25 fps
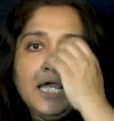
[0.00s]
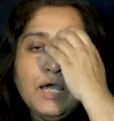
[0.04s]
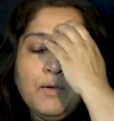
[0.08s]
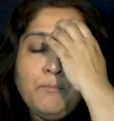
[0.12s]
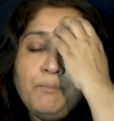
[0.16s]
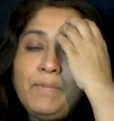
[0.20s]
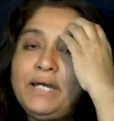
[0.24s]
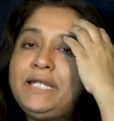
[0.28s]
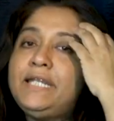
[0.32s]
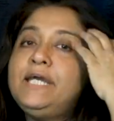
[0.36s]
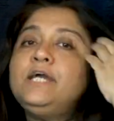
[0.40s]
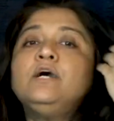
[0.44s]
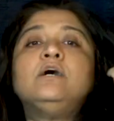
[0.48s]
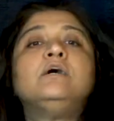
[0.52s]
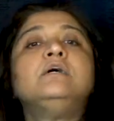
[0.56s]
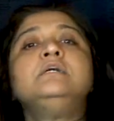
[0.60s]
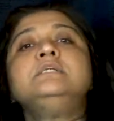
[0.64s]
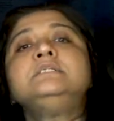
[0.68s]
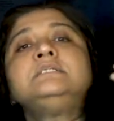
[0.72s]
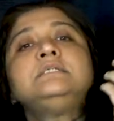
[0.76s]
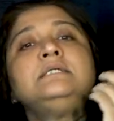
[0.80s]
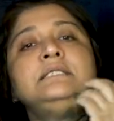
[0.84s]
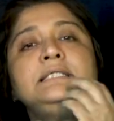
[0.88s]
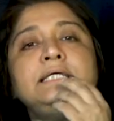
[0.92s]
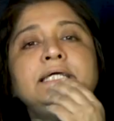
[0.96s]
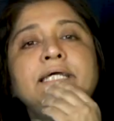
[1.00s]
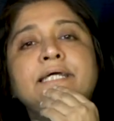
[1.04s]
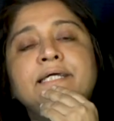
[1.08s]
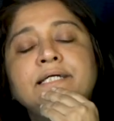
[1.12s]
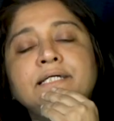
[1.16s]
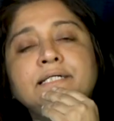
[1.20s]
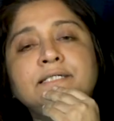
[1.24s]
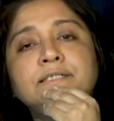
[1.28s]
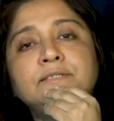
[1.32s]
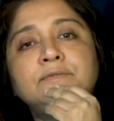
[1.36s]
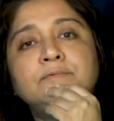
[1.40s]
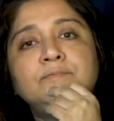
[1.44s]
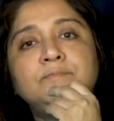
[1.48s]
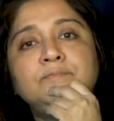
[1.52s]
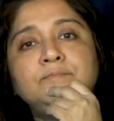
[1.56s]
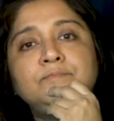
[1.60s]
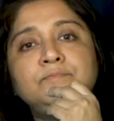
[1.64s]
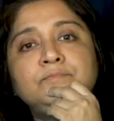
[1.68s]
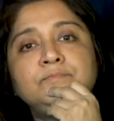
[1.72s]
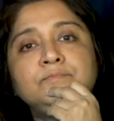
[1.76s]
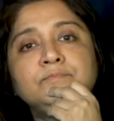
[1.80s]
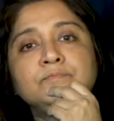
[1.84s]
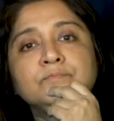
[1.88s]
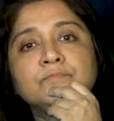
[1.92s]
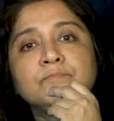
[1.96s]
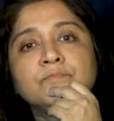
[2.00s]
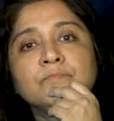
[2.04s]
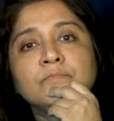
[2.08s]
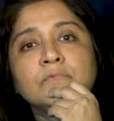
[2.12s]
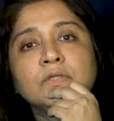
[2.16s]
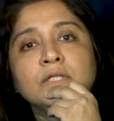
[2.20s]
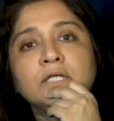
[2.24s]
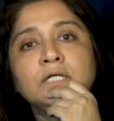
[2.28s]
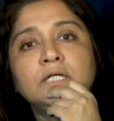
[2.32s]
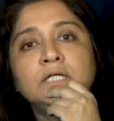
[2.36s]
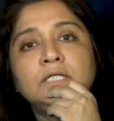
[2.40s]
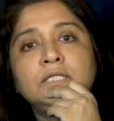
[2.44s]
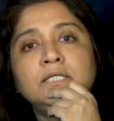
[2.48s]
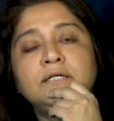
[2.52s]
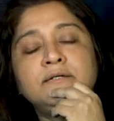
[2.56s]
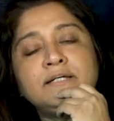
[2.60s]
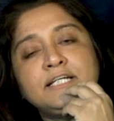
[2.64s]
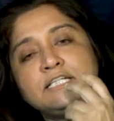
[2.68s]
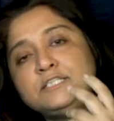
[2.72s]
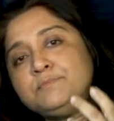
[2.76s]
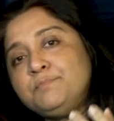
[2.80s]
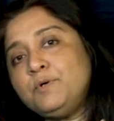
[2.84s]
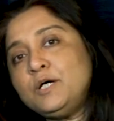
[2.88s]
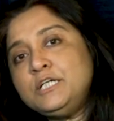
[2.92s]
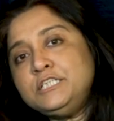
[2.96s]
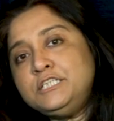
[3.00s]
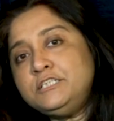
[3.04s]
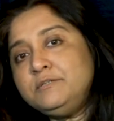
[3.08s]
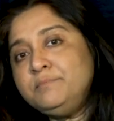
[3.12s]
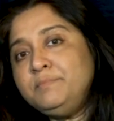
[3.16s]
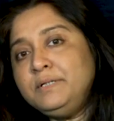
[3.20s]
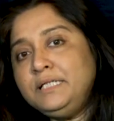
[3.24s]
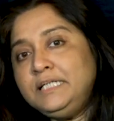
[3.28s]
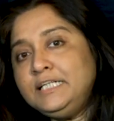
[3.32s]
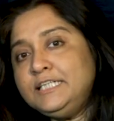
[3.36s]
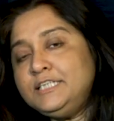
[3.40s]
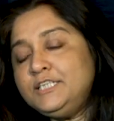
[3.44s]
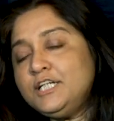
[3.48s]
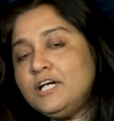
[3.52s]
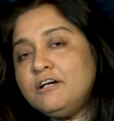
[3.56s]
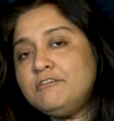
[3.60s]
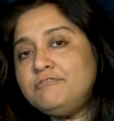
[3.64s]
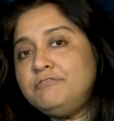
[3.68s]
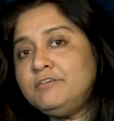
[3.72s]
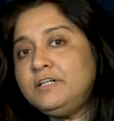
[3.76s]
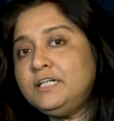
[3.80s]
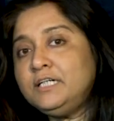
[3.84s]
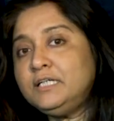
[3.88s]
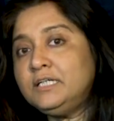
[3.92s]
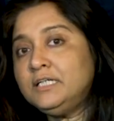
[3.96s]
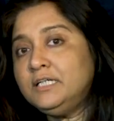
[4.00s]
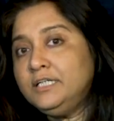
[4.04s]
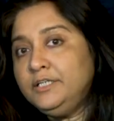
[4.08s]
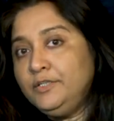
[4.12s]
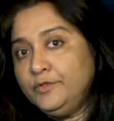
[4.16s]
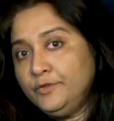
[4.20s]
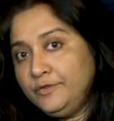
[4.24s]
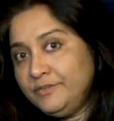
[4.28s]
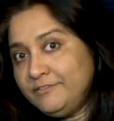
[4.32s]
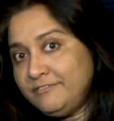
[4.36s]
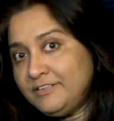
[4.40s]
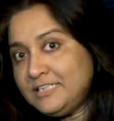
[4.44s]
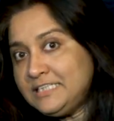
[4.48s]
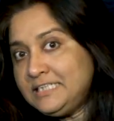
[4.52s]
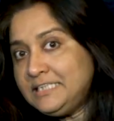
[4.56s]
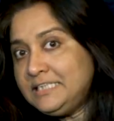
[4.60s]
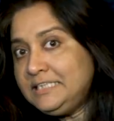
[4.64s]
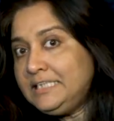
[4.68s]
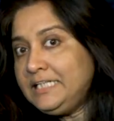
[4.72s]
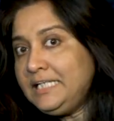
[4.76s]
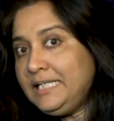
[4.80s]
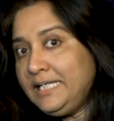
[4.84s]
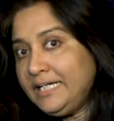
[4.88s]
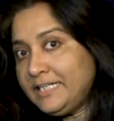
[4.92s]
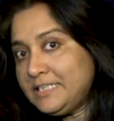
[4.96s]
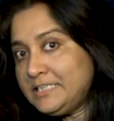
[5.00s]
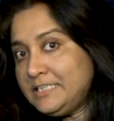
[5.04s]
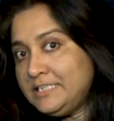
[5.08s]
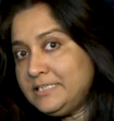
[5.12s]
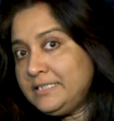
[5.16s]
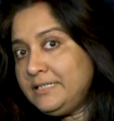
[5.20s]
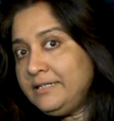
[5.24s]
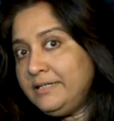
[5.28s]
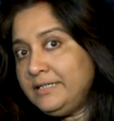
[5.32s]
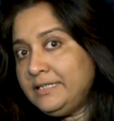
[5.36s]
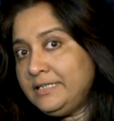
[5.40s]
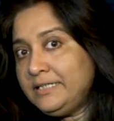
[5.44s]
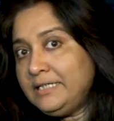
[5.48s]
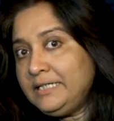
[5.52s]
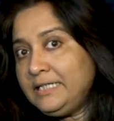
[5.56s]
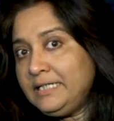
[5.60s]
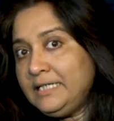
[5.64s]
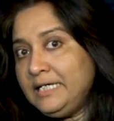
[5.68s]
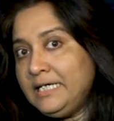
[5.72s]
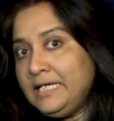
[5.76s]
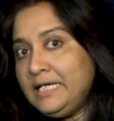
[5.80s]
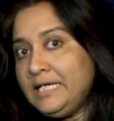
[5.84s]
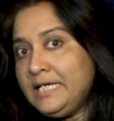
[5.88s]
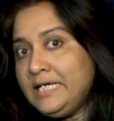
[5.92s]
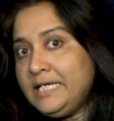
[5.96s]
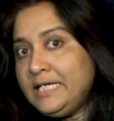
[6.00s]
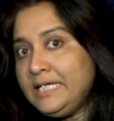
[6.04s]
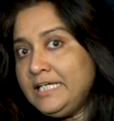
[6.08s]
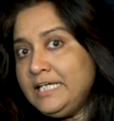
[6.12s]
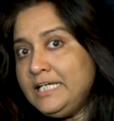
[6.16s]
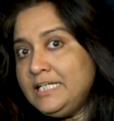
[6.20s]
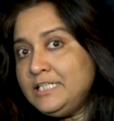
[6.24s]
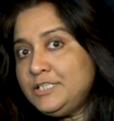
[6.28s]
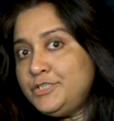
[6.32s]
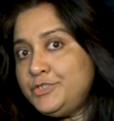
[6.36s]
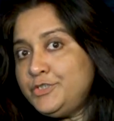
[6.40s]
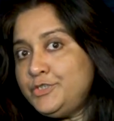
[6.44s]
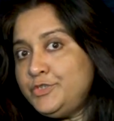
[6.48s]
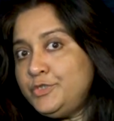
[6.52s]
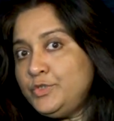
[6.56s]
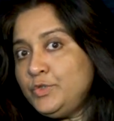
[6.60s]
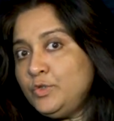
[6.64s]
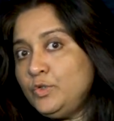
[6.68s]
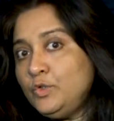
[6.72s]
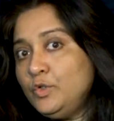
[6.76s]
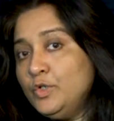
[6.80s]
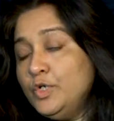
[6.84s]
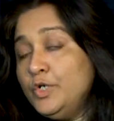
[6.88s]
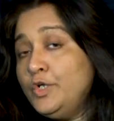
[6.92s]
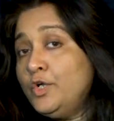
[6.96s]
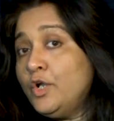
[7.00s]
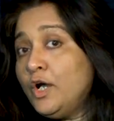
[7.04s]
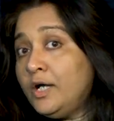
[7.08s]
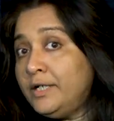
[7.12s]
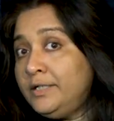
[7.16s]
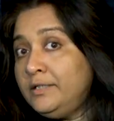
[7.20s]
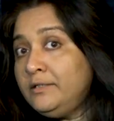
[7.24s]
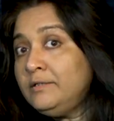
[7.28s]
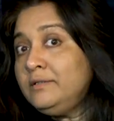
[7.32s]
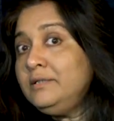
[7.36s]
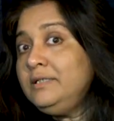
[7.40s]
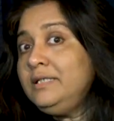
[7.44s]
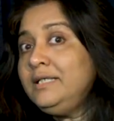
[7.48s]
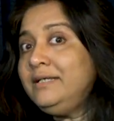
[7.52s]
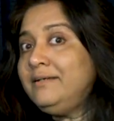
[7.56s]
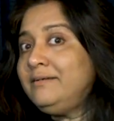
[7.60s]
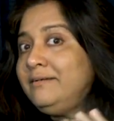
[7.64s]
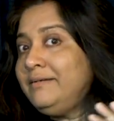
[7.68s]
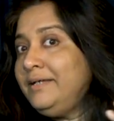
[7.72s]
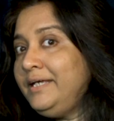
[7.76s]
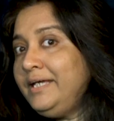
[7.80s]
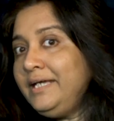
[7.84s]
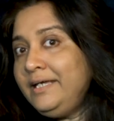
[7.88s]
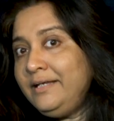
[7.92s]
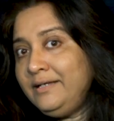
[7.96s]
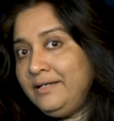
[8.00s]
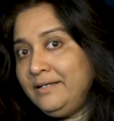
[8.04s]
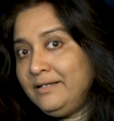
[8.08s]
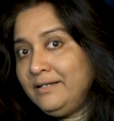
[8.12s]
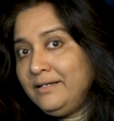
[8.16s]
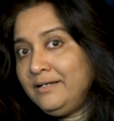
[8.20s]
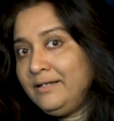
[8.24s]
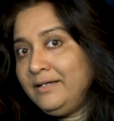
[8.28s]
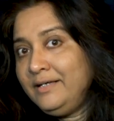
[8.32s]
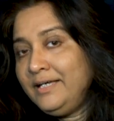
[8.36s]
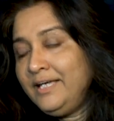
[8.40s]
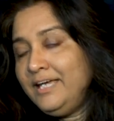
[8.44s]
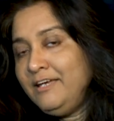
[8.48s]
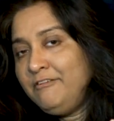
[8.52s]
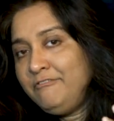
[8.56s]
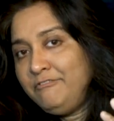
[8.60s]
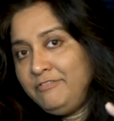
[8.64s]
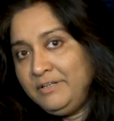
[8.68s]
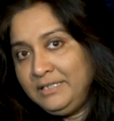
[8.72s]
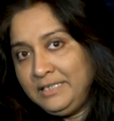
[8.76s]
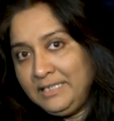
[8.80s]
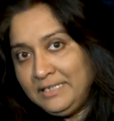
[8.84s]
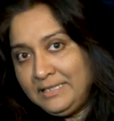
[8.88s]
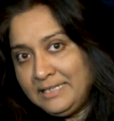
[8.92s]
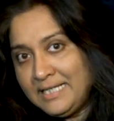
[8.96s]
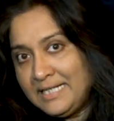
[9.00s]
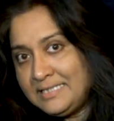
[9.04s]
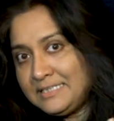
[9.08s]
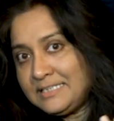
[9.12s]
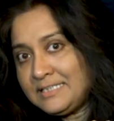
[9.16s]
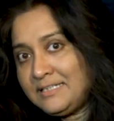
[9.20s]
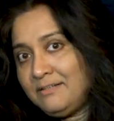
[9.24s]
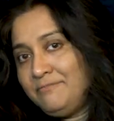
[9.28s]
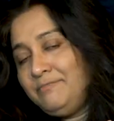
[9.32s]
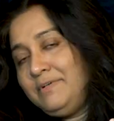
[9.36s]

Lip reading: But I also think the responsibility of a university lecturer is to not only read everything that's,